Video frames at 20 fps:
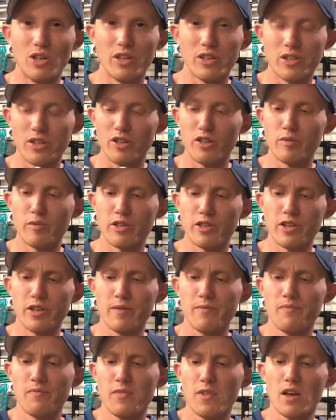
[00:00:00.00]
Sorry about
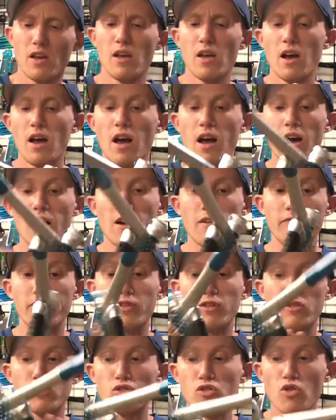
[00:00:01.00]
that.
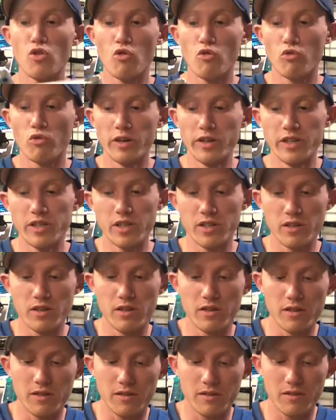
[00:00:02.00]
There's no
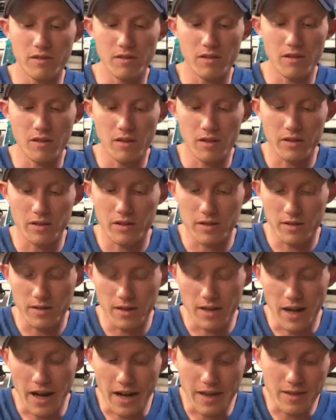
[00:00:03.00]
reason,
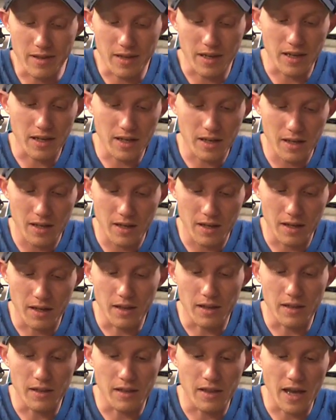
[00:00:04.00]
I think,
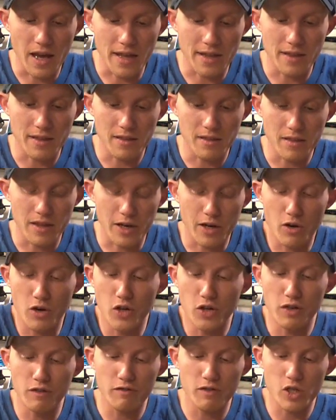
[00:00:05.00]
that they
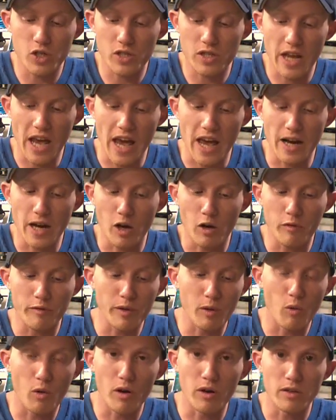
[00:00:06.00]
couldn't have just had
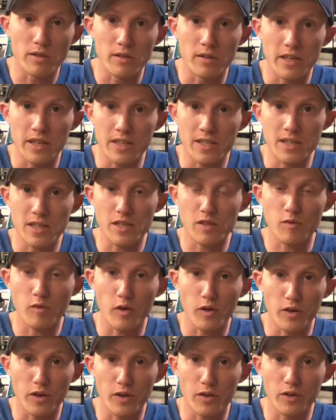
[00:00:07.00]
LV1 exist for
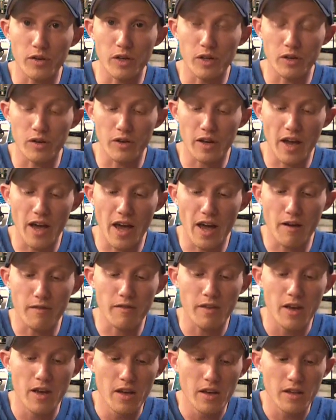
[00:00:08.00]
another year and a
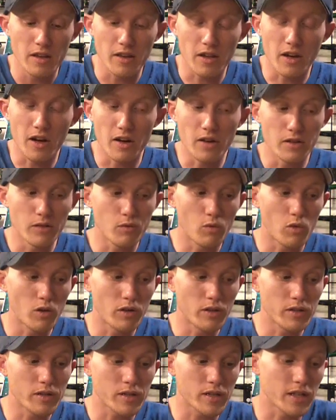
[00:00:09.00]
half. The gun
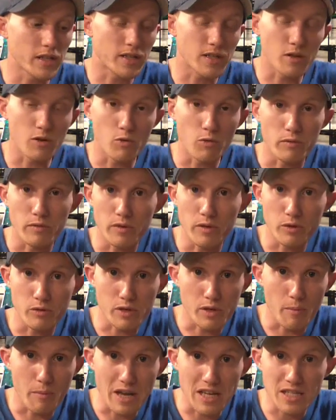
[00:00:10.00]
was, it was
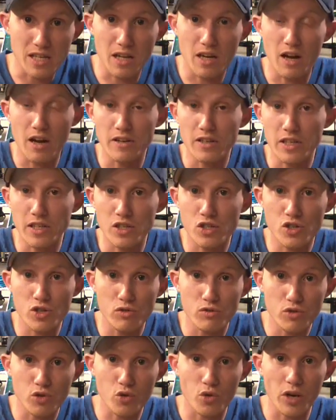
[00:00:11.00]
an amazing gun. It
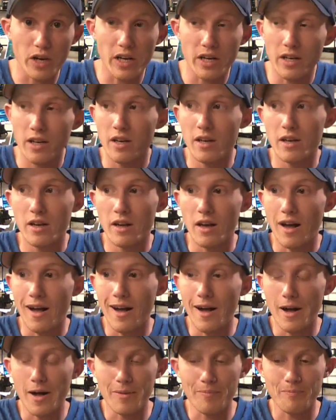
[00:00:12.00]
shoots great. You
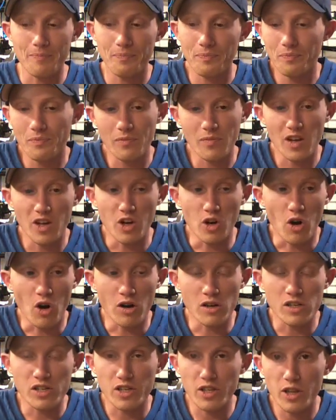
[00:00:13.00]
know,
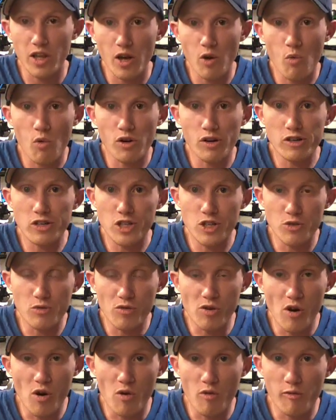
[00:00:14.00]
honestly, like, where do you
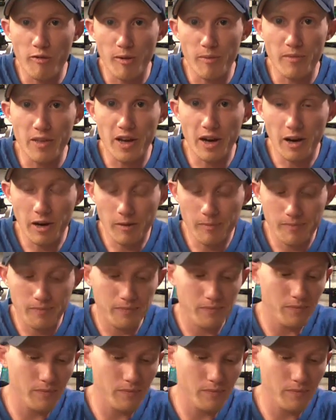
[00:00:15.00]
go from there?